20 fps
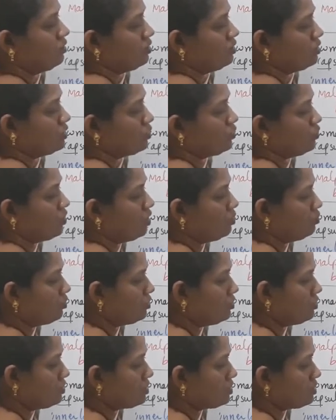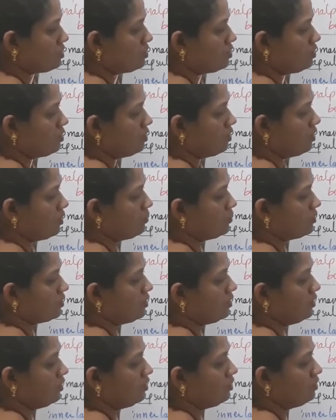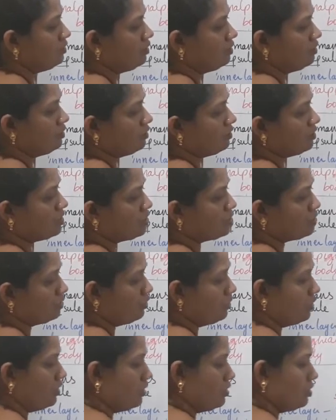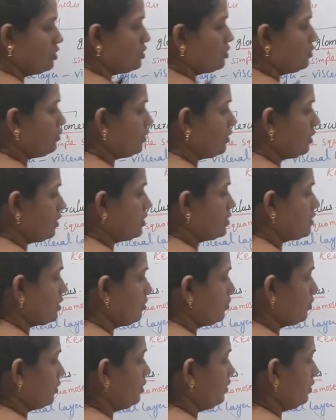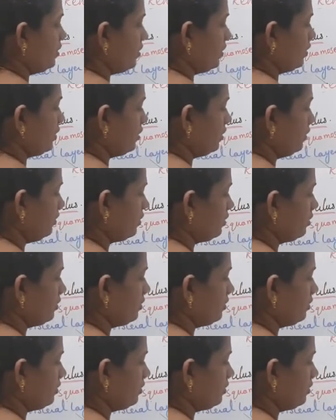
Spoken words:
Squamous epithelial tissue. So for example, here